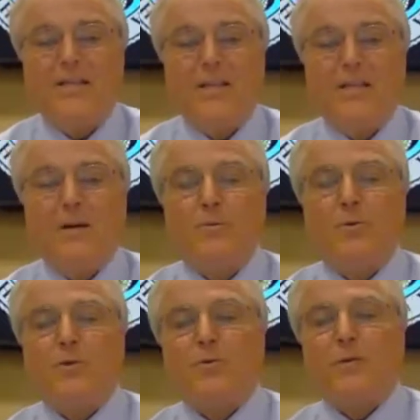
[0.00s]
So that's going to
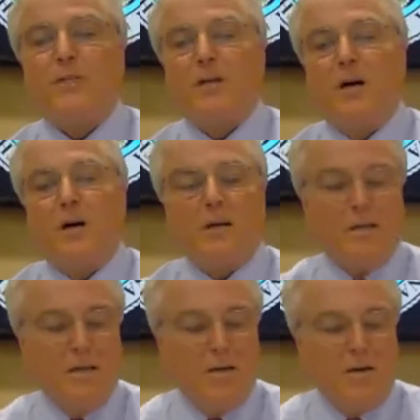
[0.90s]
come to a screeching
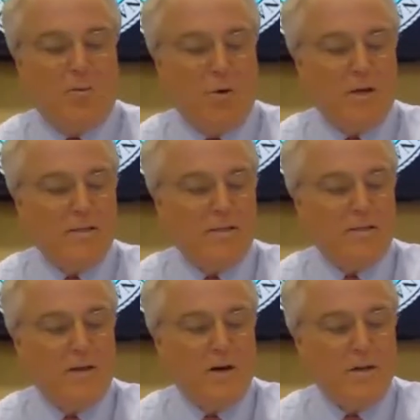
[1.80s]
halt.
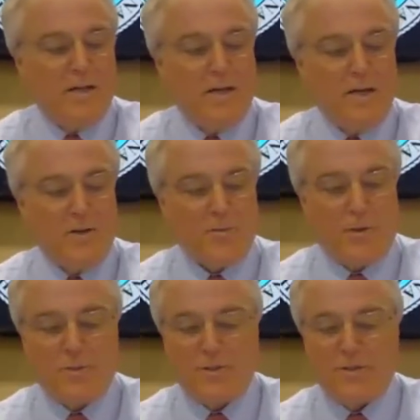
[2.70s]
One only
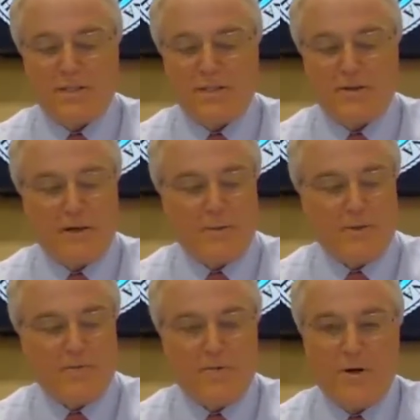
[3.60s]
knows what we're seeing
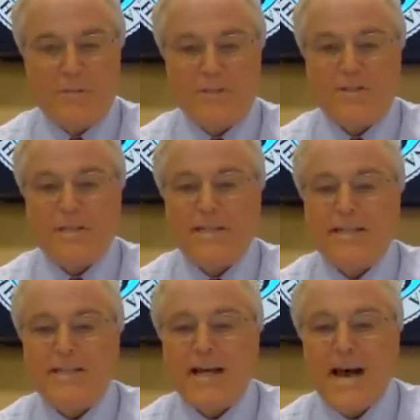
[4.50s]
coming from the
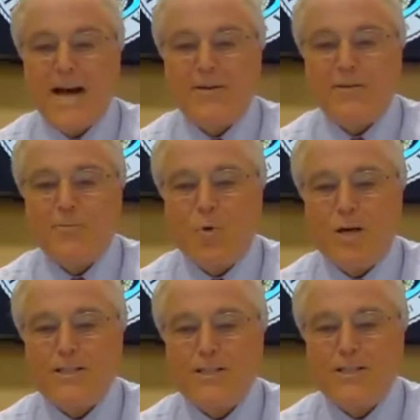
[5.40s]
Senate and the House
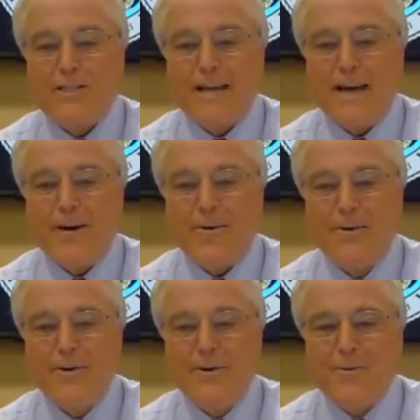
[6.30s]
in Washington
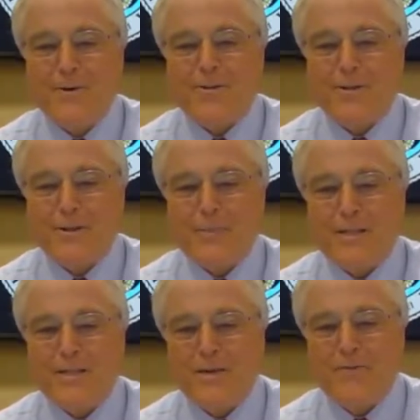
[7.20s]
now, what's going
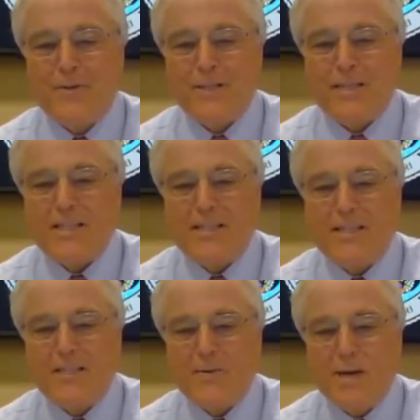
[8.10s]
to be done for the
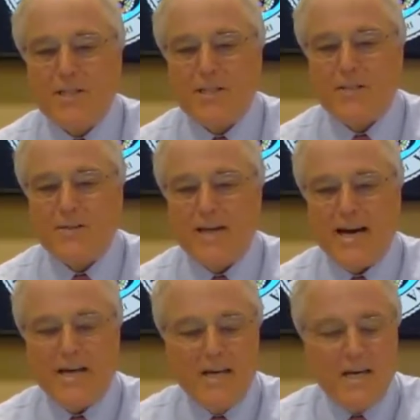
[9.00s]
continuation of
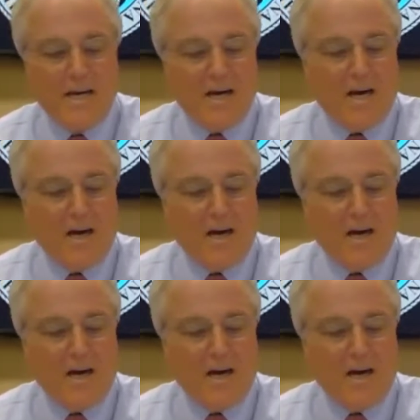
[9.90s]
that.